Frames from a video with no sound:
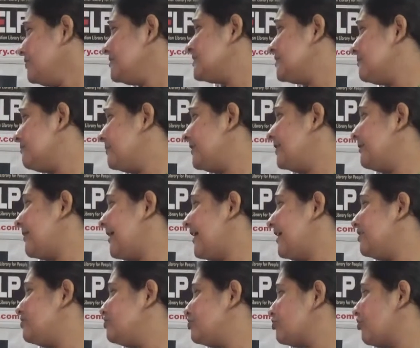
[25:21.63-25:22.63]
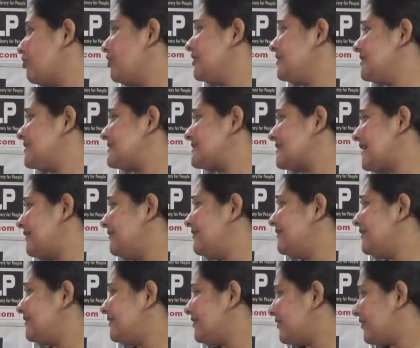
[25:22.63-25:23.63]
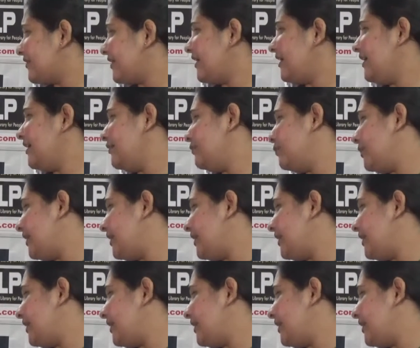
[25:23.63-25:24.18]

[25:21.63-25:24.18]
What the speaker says: Simply by enjoying the sun and the rain,